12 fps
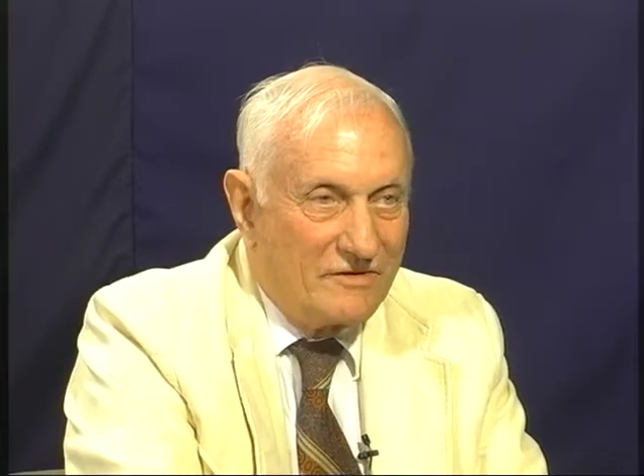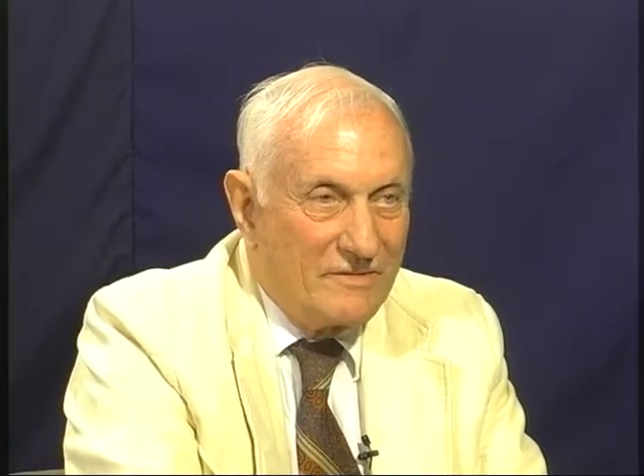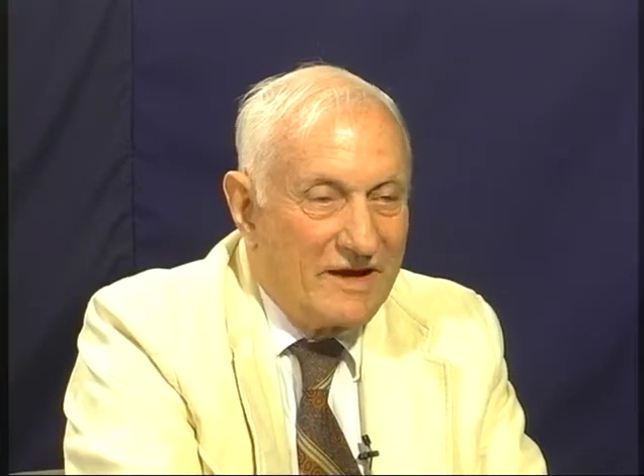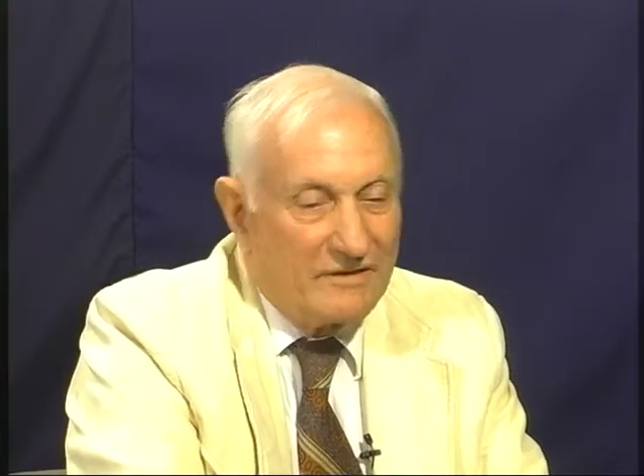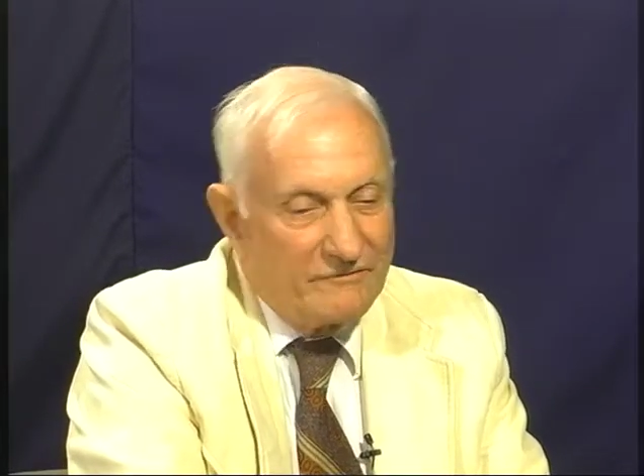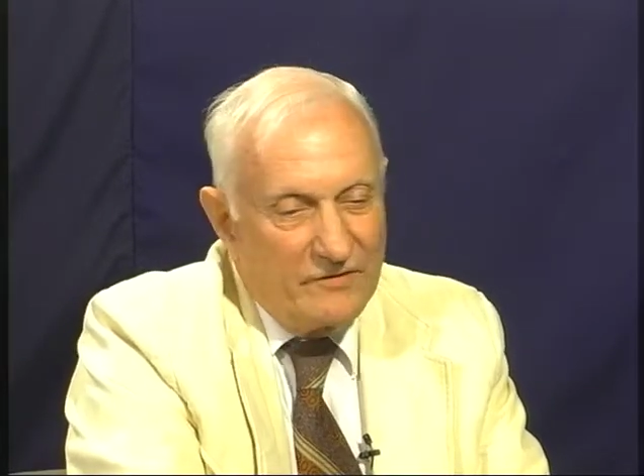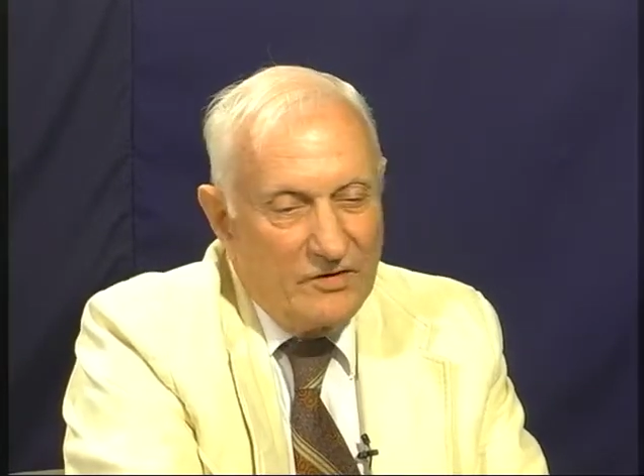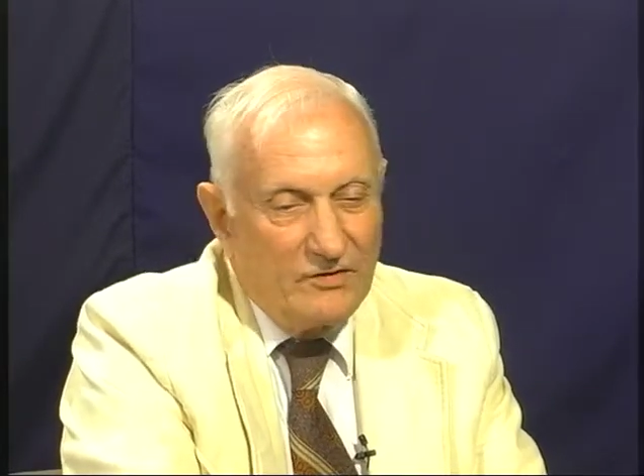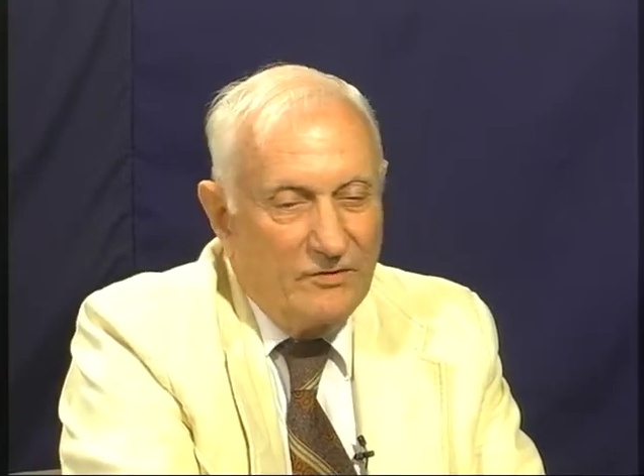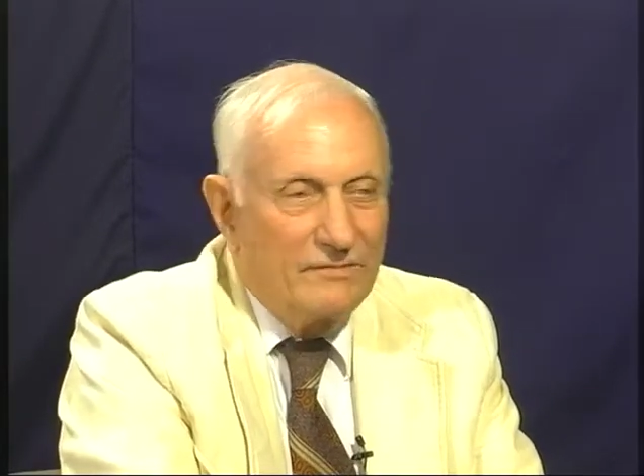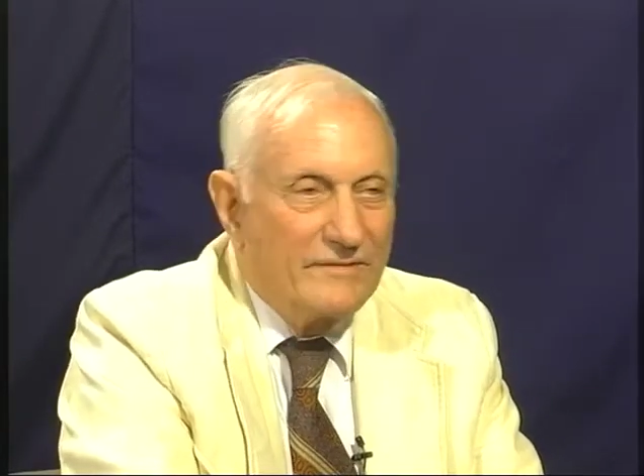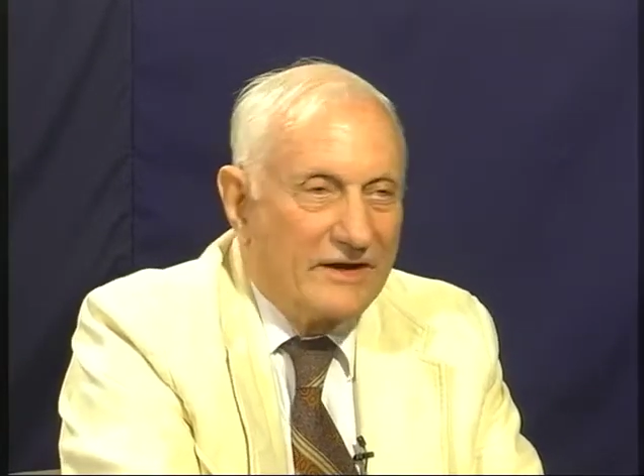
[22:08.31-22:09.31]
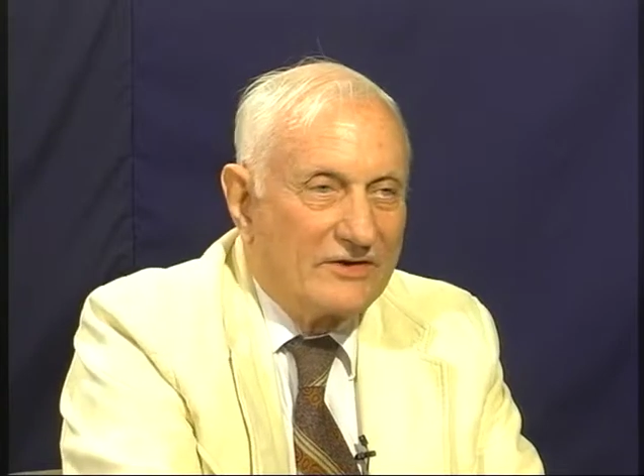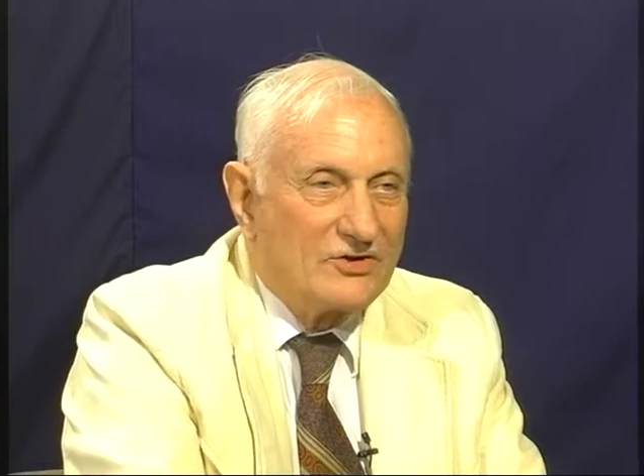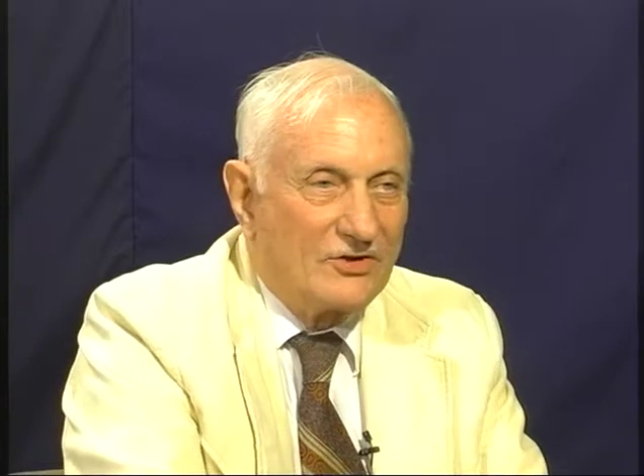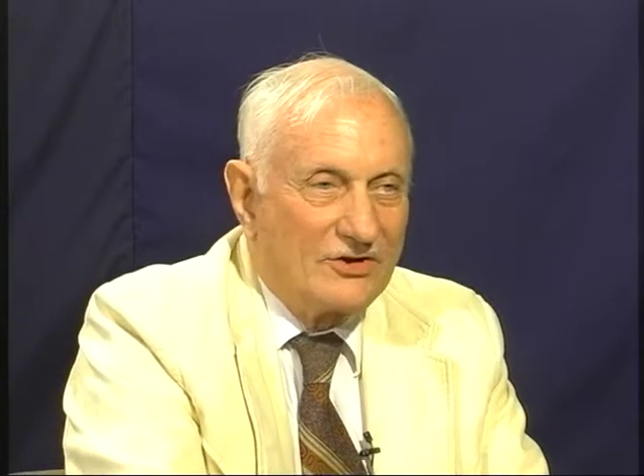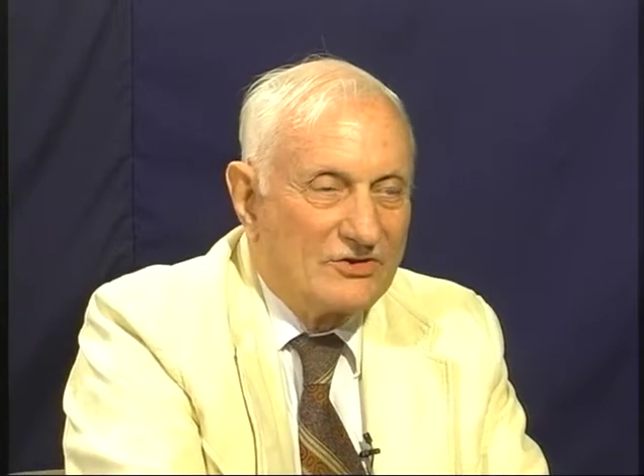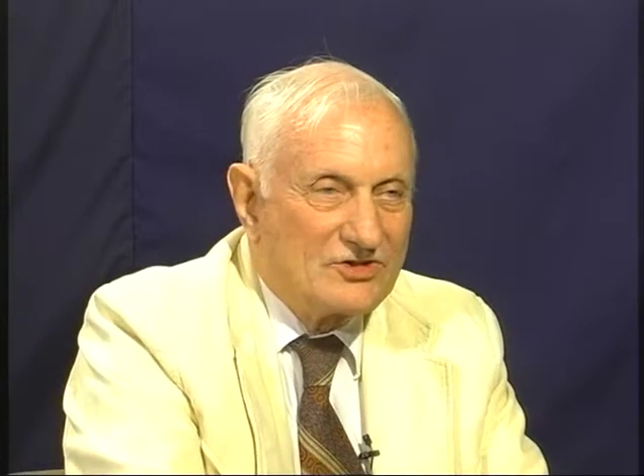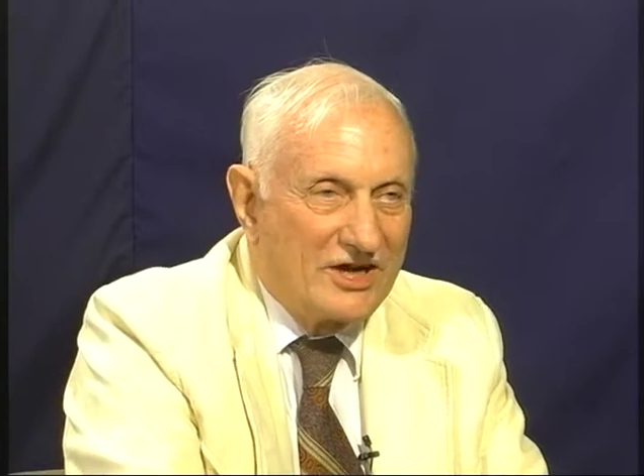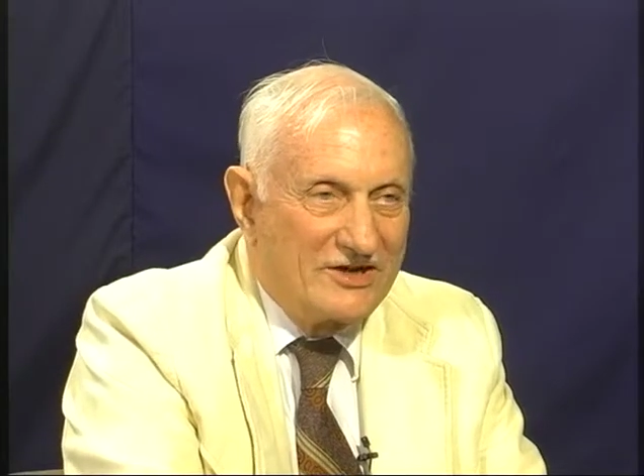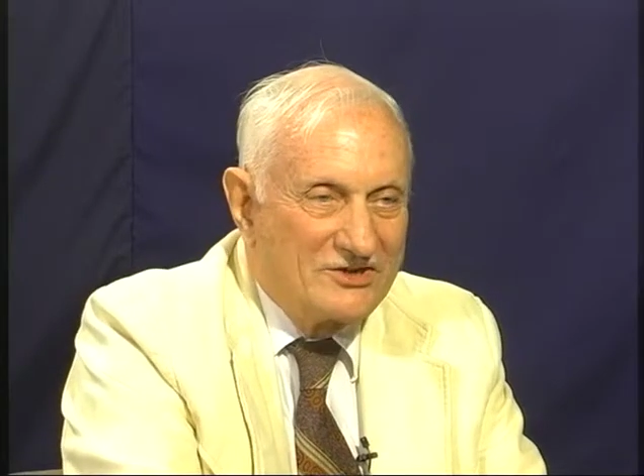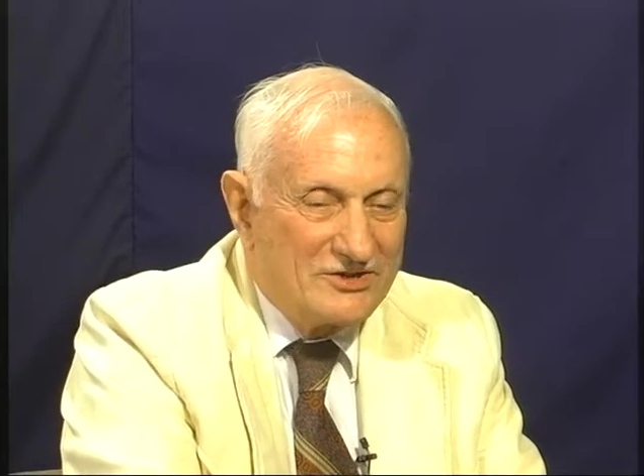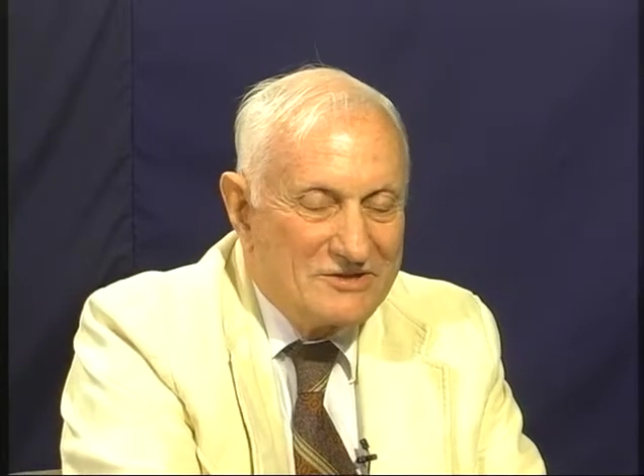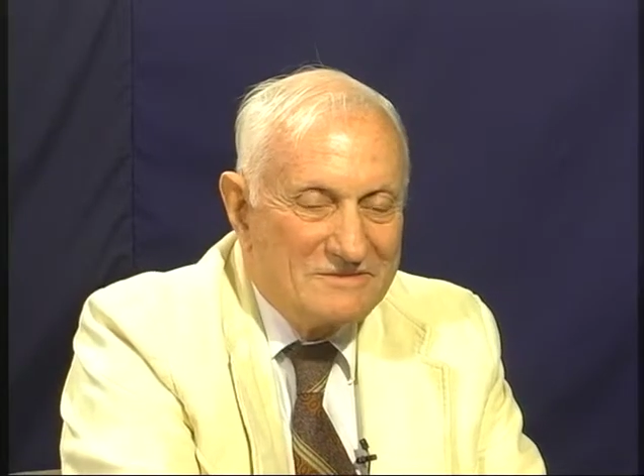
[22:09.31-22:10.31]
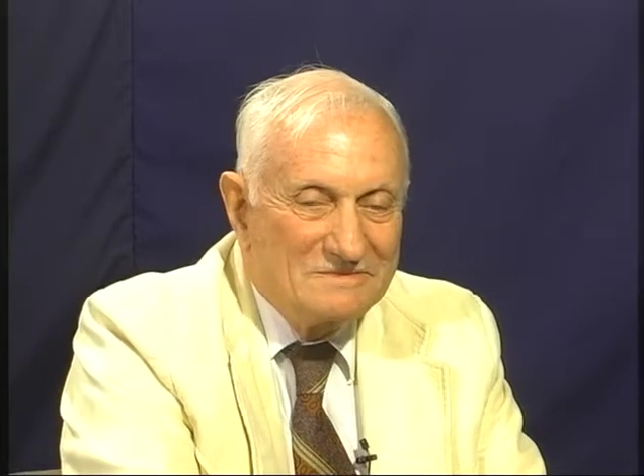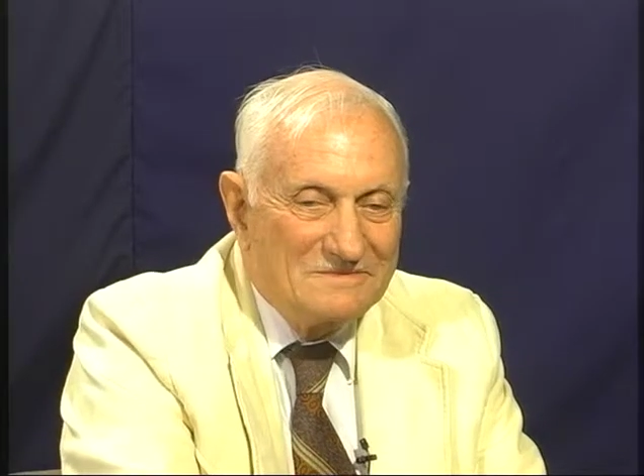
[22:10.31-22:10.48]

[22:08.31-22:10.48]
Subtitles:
We made a few editorial changes,